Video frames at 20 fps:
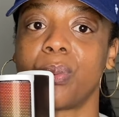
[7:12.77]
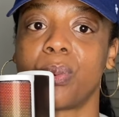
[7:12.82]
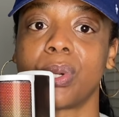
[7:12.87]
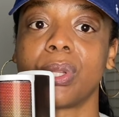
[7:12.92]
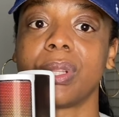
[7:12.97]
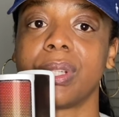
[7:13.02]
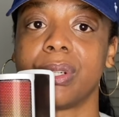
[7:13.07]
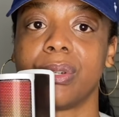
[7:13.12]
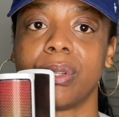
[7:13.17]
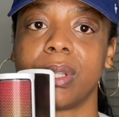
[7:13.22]
we're
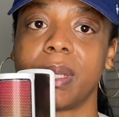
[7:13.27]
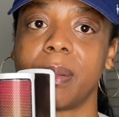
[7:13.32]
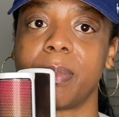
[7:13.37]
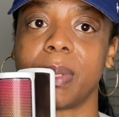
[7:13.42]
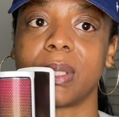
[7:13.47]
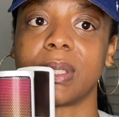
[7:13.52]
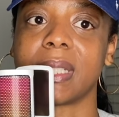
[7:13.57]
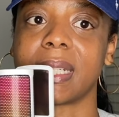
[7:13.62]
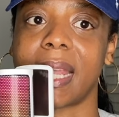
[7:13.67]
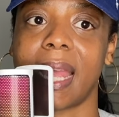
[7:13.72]
literally
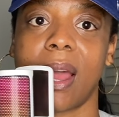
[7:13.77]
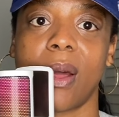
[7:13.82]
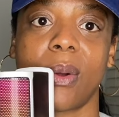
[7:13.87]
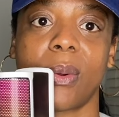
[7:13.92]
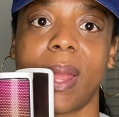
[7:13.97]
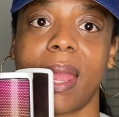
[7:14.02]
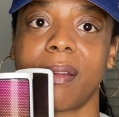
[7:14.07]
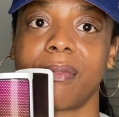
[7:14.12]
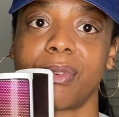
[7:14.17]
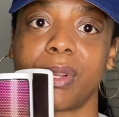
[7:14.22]
building
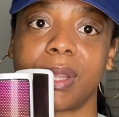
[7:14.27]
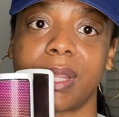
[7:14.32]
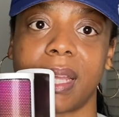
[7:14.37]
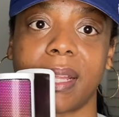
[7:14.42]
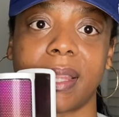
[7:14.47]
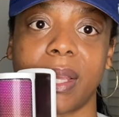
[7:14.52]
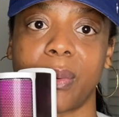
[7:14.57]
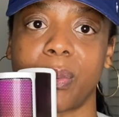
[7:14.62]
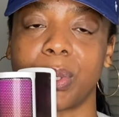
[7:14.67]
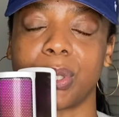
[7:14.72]
out
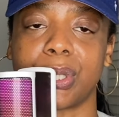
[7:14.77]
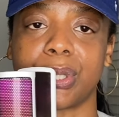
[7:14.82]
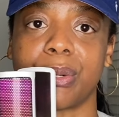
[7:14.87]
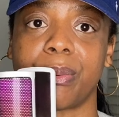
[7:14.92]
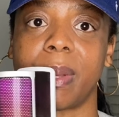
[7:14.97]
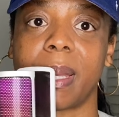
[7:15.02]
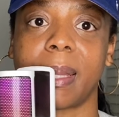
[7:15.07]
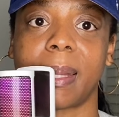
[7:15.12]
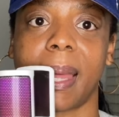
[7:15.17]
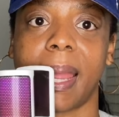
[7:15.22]
everything that we're
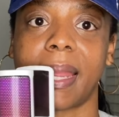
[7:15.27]
doing.